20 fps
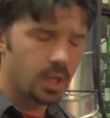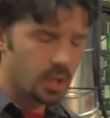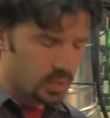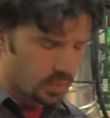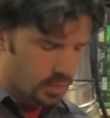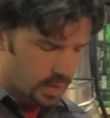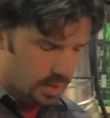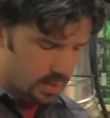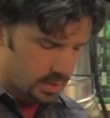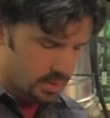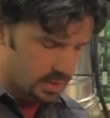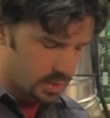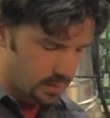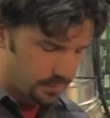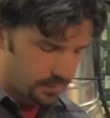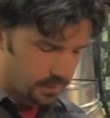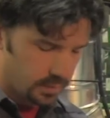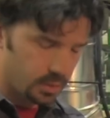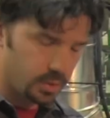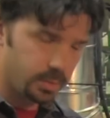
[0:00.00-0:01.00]
create
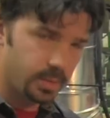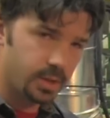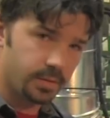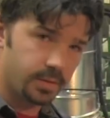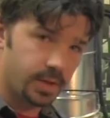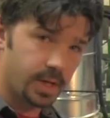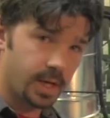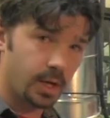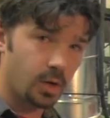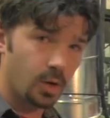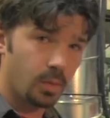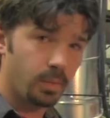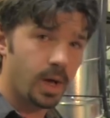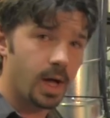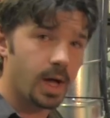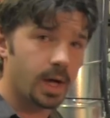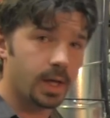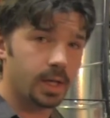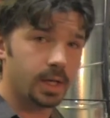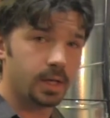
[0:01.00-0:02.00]
yourself a little bit of an ankle
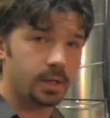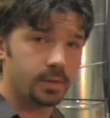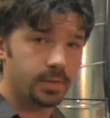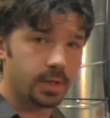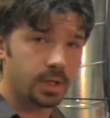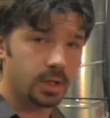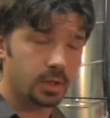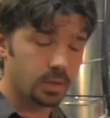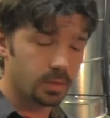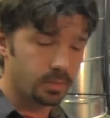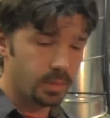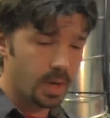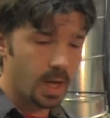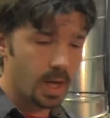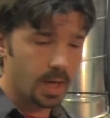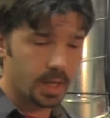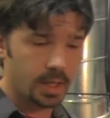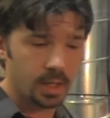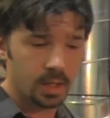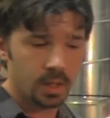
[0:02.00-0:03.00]
pocket, navicular
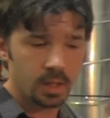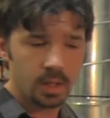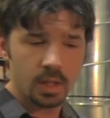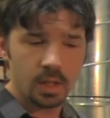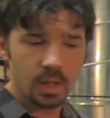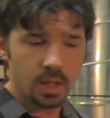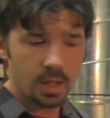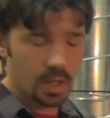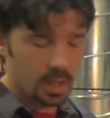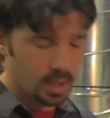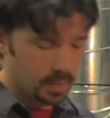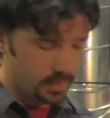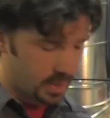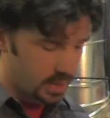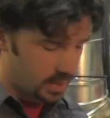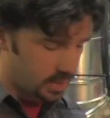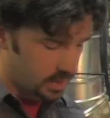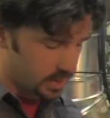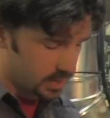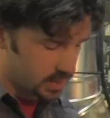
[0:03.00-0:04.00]
pocket,
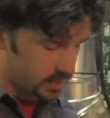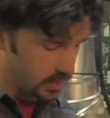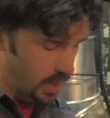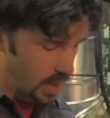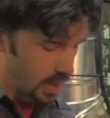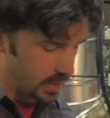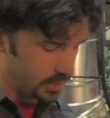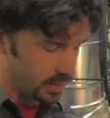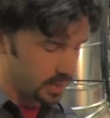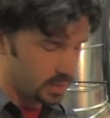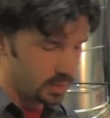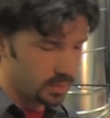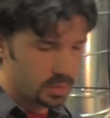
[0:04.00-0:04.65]
anything that's bothering you.